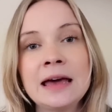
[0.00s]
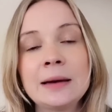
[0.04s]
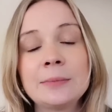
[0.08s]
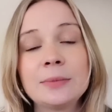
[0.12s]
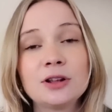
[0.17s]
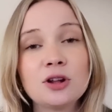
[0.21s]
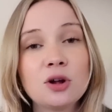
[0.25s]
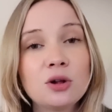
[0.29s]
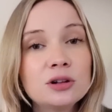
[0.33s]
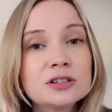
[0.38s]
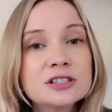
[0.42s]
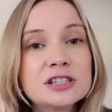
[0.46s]

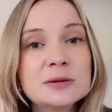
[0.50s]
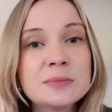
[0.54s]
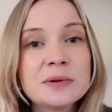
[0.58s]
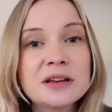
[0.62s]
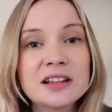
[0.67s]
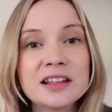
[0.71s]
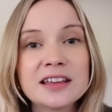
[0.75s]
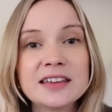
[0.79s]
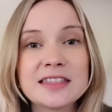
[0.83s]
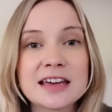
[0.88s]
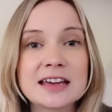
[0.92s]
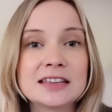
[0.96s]
But
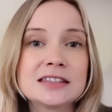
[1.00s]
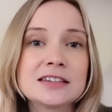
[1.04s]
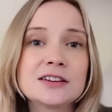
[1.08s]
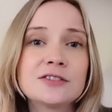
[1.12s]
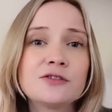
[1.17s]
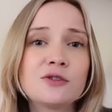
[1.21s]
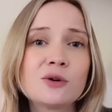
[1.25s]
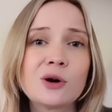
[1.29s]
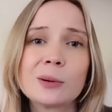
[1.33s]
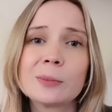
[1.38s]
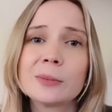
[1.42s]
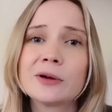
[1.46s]
ultimately, that's a
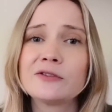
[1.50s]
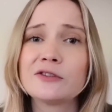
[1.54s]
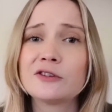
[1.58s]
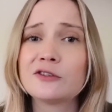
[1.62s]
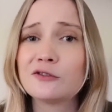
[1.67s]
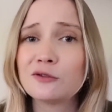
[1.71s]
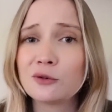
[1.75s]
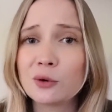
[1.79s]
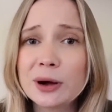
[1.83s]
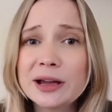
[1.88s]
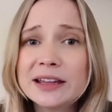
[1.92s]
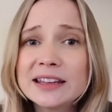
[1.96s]
form of
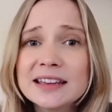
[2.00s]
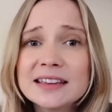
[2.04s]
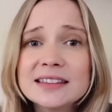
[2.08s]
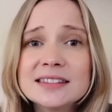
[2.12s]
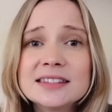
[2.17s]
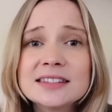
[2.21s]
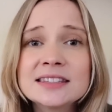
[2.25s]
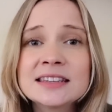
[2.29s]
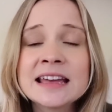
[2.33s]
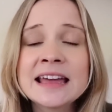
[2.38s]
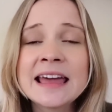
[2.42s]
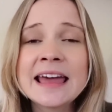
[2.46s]

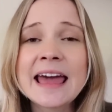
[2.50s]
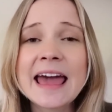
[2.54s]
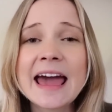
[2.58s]
avoidance,